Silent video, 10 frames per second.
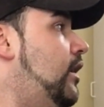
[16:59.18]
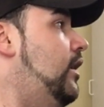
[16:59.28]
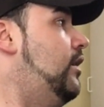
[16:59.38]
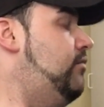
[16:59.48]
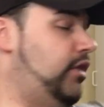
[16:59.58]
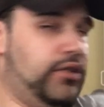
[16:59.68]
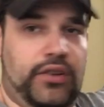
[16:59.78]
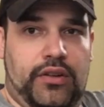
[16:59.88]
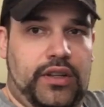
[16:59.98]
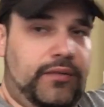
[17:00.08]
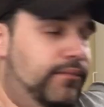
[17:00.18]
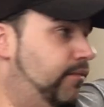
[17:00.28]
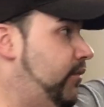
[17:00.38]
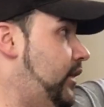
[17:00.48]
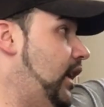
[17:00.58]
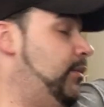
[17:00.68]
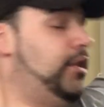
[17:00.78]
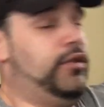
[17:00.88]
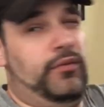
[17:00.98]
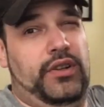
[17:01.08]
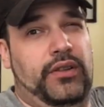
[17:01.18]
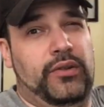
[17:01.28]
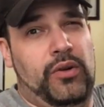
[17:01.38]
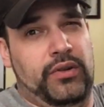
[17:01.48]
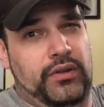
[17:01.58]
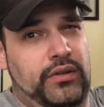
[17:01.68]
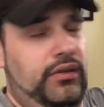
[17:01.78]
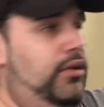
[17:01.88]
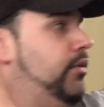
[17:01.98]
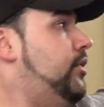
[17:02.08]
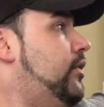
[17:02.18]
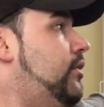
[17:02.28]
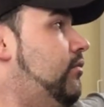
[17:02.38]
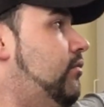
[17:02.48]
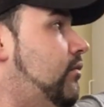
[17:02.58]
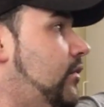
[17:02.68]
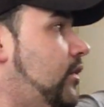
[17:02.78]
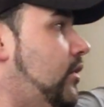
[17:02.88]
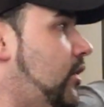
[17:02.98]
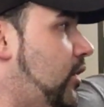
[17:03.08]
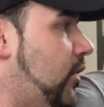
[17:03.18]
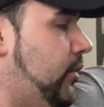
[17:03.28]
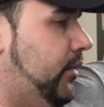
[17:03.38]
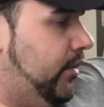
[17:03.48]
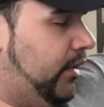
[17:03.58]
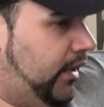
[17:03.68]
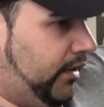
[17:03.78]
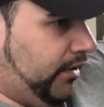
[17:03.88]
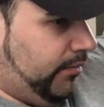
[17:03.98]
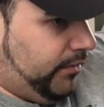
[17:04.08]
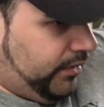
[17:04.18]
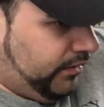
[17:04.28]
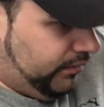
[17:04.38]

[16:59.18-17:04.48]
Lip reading: show you. I'm using one of their older holster systems.